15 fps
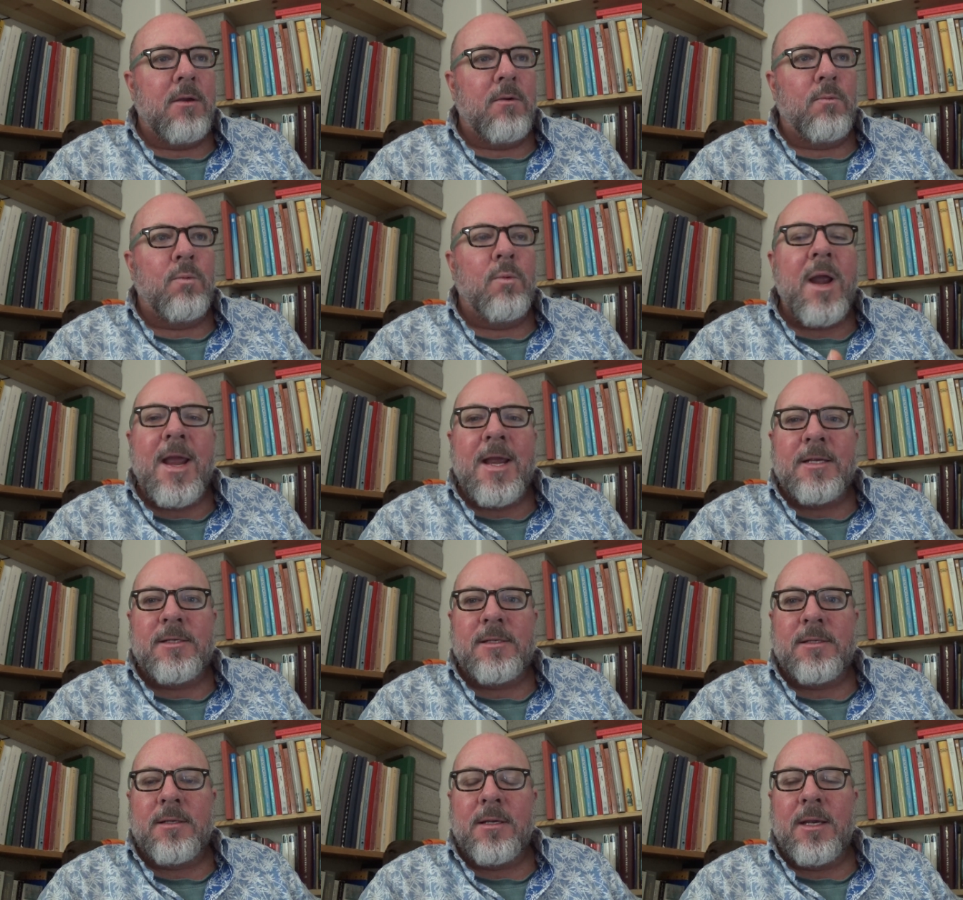
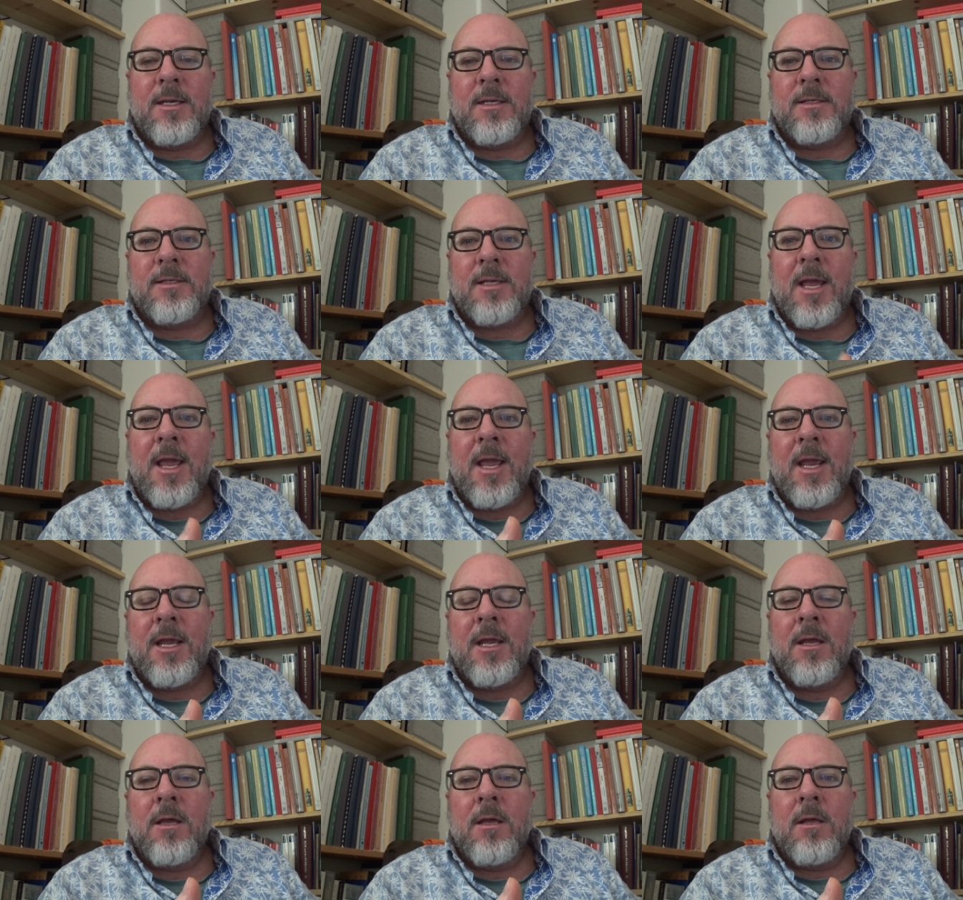race is
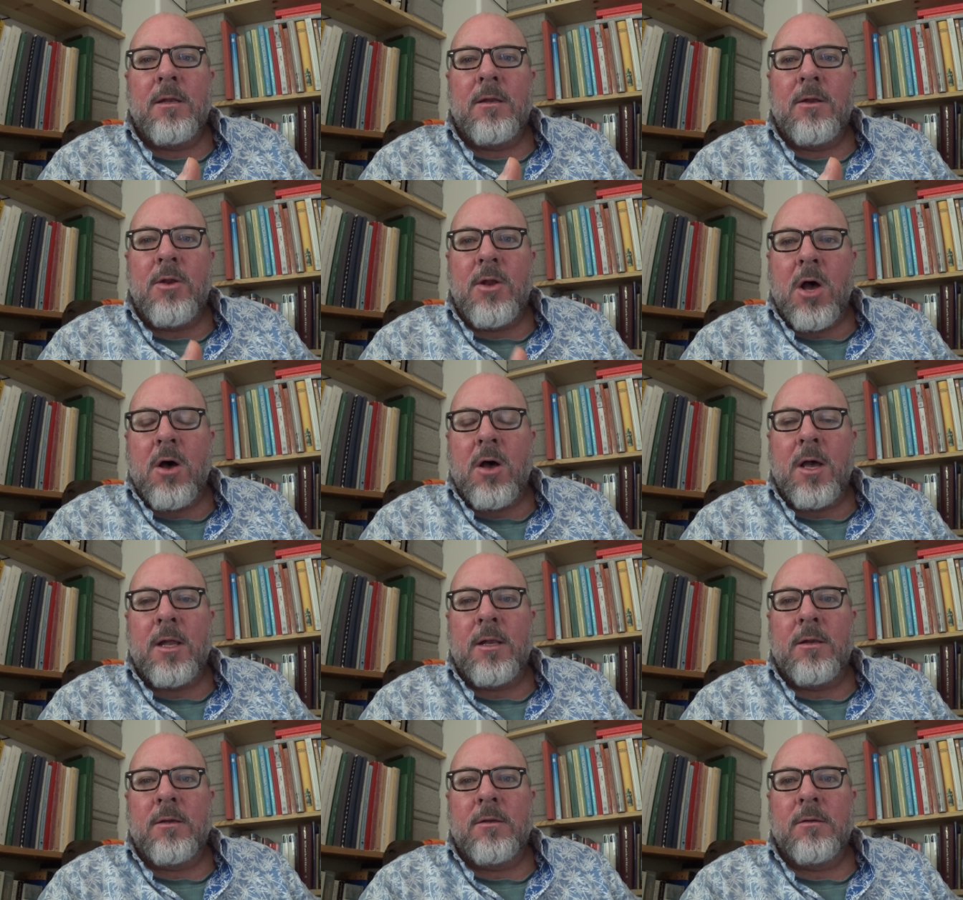a
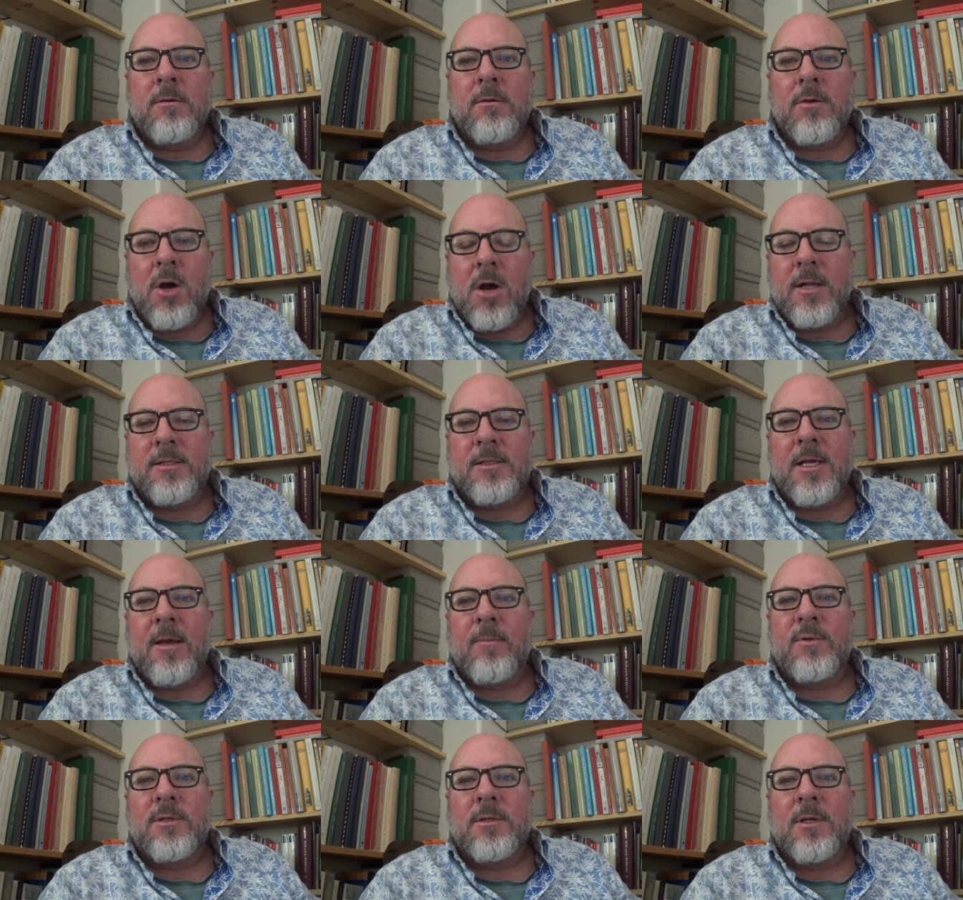
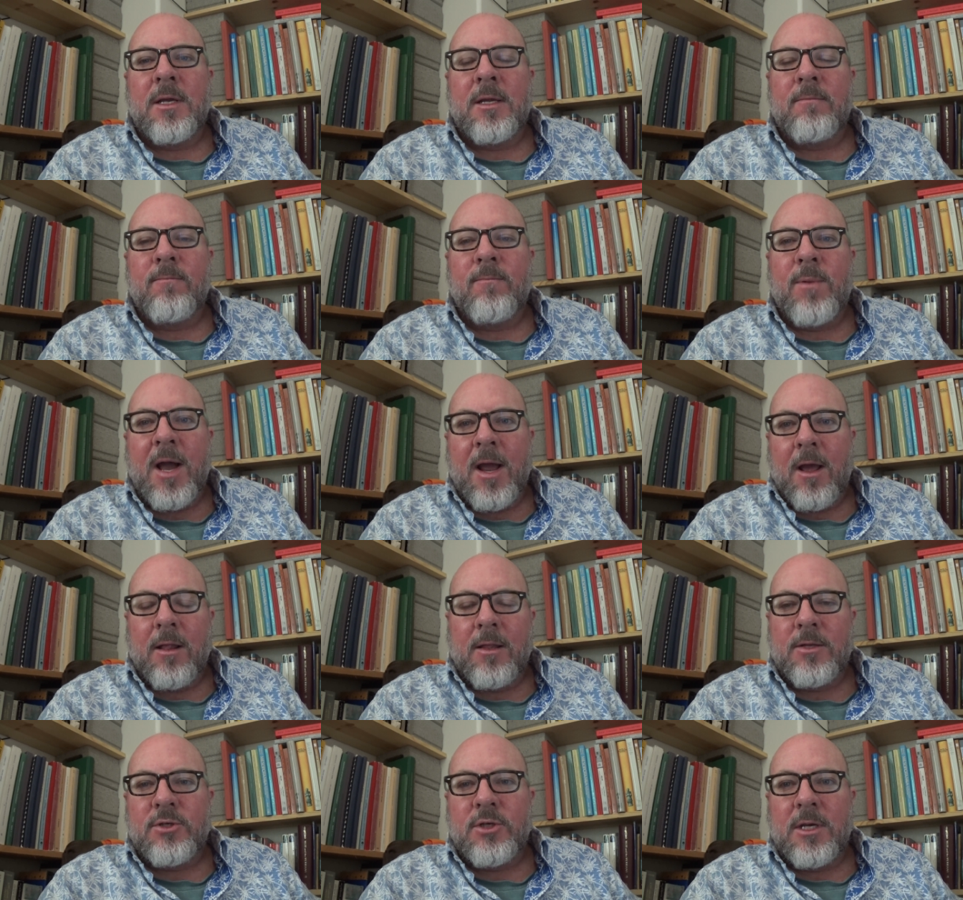non-concept in
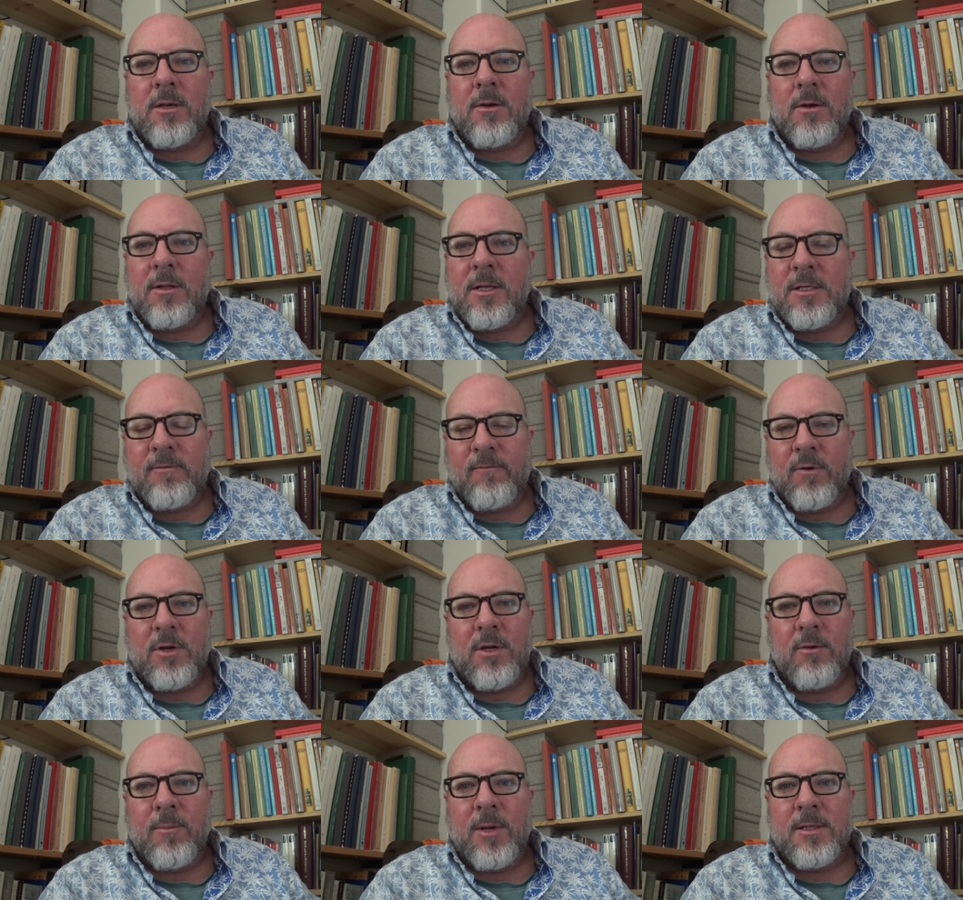biology, at least for
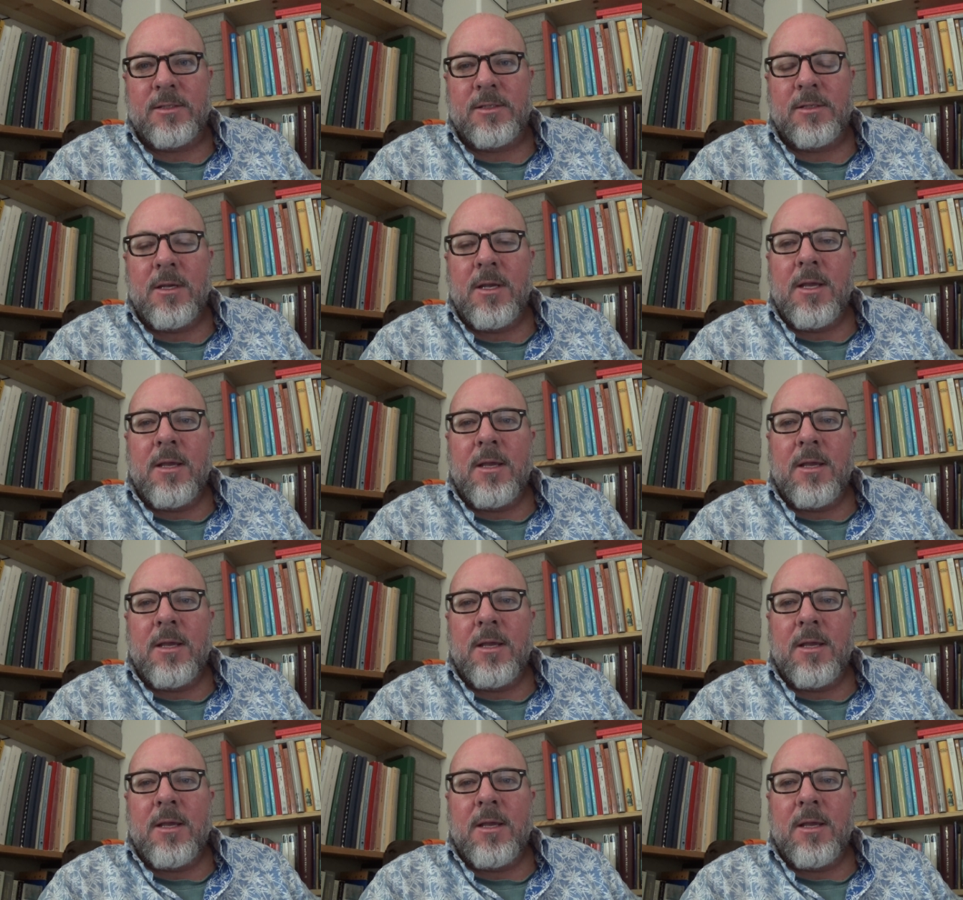humans.